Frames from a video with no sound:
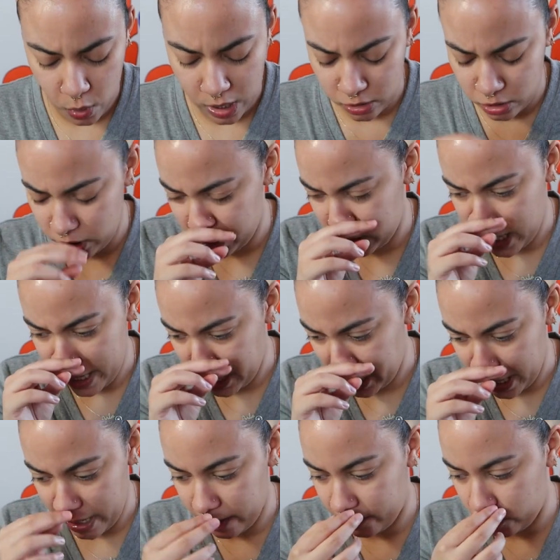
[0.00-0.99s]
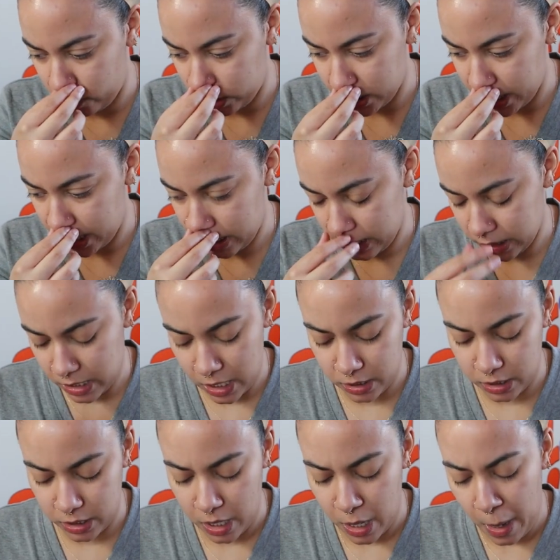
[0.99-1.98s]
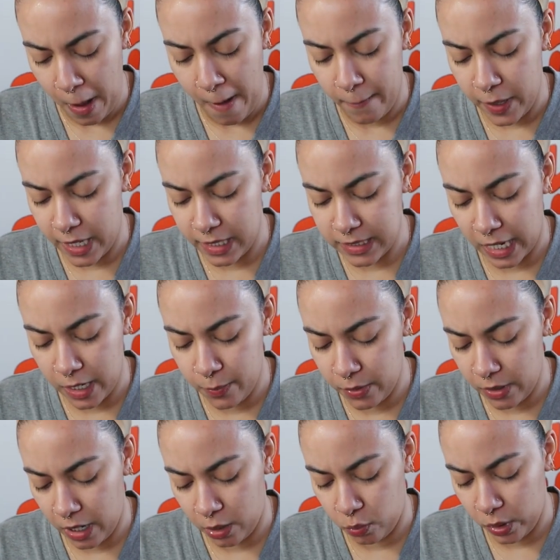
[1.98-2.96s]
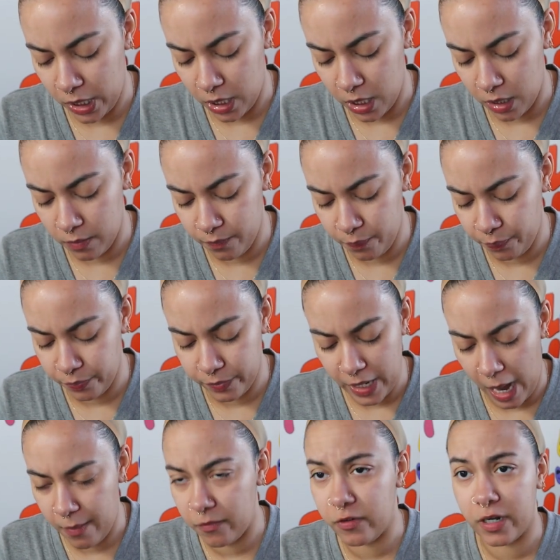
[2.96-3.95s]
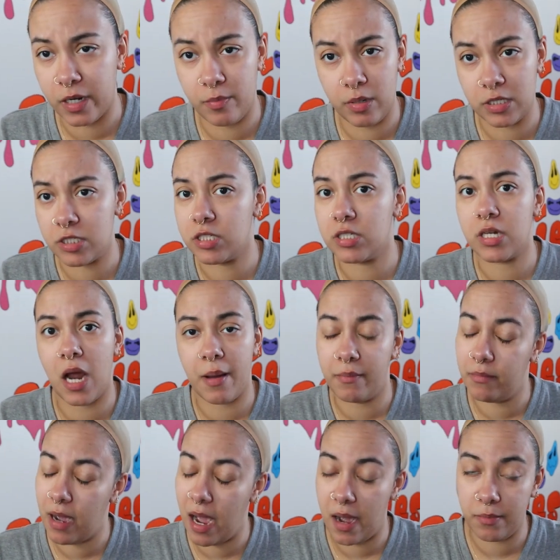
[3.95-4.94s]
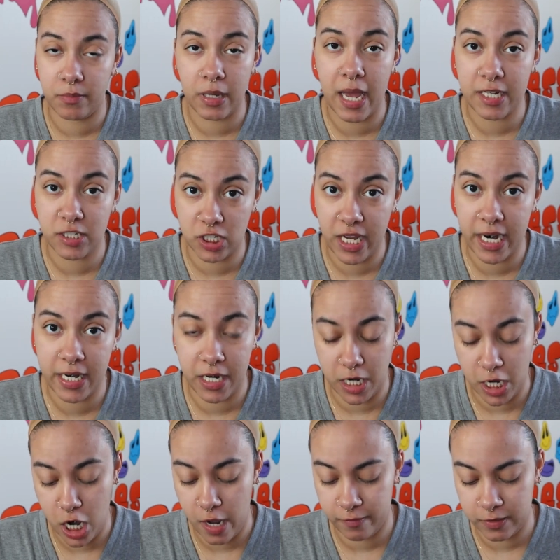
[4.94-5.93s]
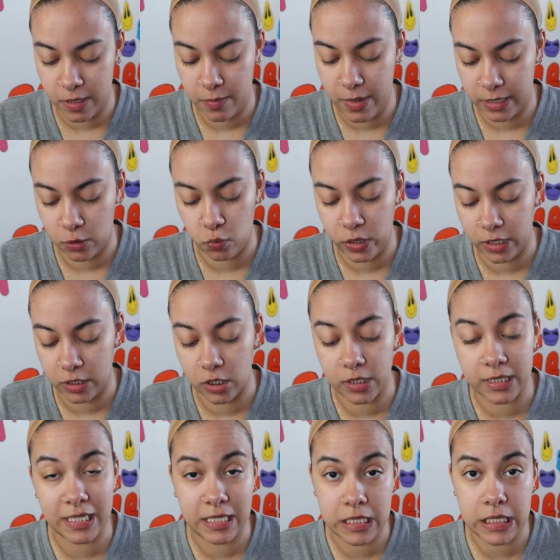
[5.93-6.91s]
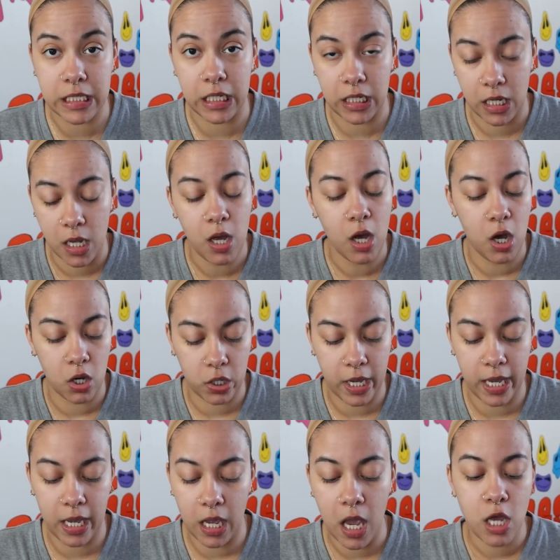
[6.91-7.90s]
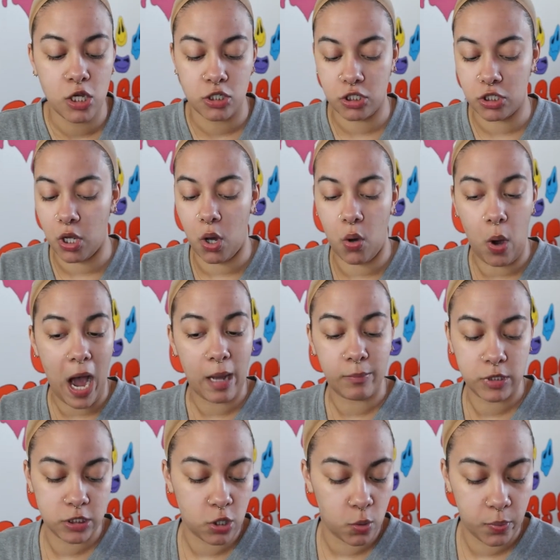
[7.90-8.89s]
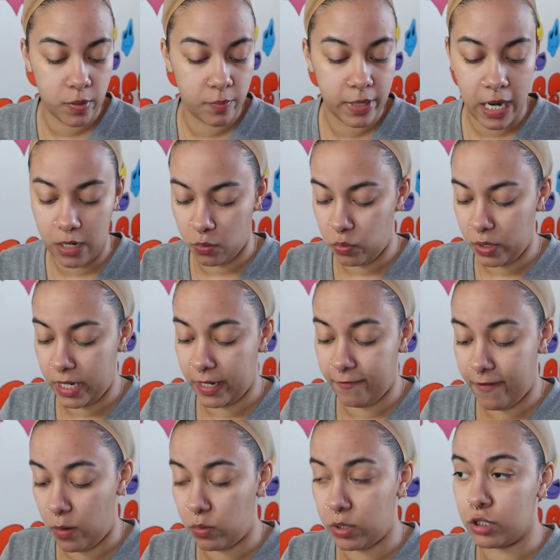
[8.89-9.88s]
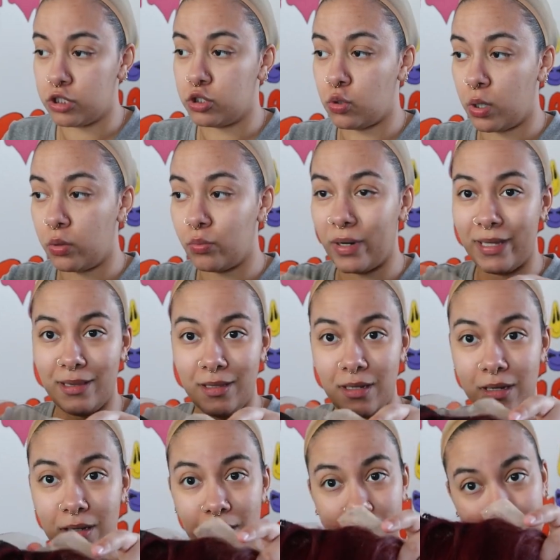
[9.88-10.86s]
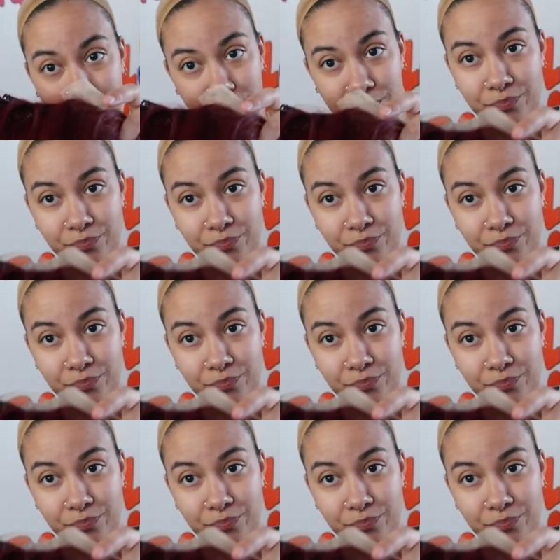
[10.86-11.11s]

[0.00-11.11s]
why don't you just dye your hair if you want your hair this color because i can put on a wig I'm very much I'm I'm educated enough to make the wig look decent. Okay, so I'm just gonna put me on a wig. If I want a short red look,